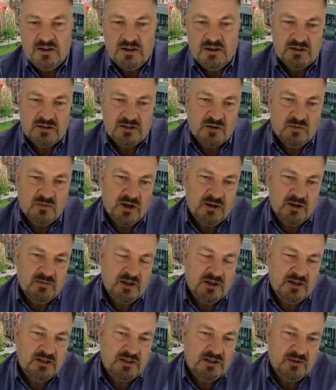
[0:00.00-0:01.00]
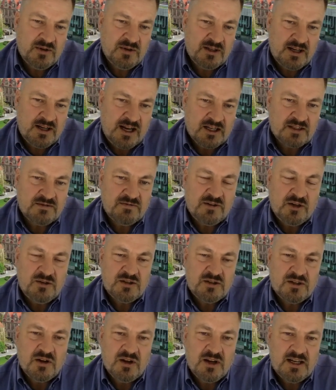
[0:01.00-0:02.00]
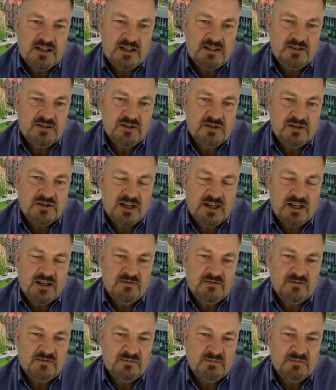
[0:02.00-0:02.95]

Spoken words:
So what I'm going to do in the next few slides is just give,